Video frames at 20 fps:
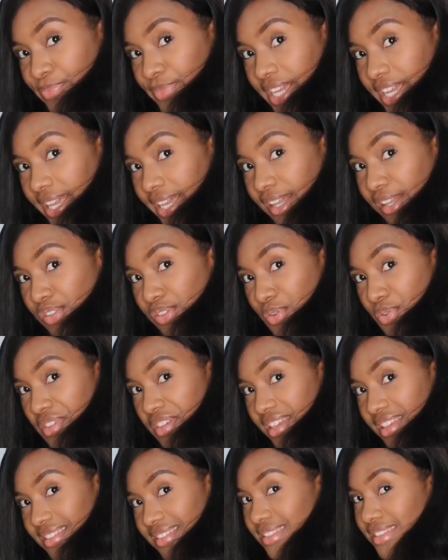I can do
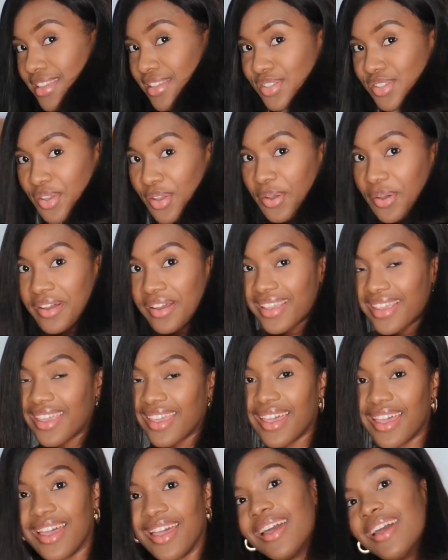this. So
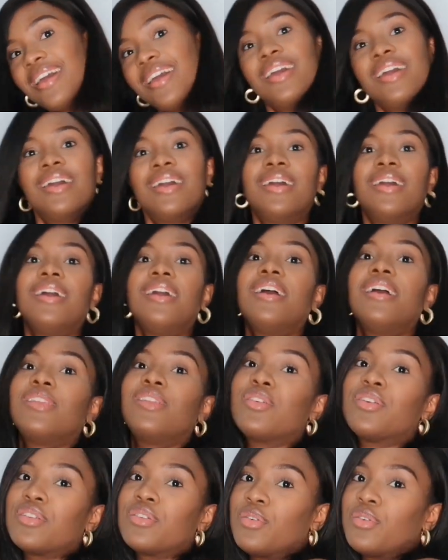yeah,
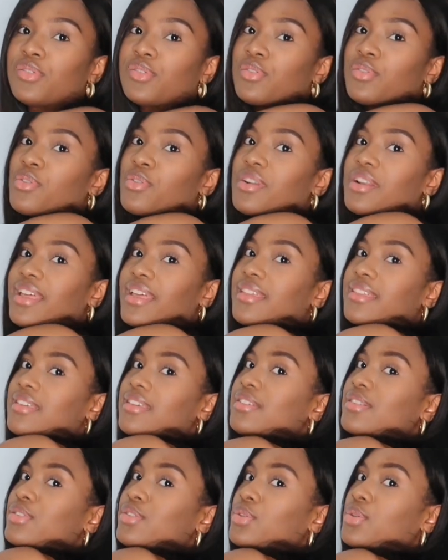and you can also go like
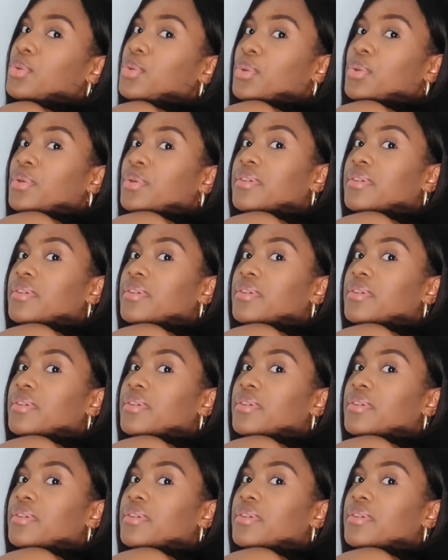this too.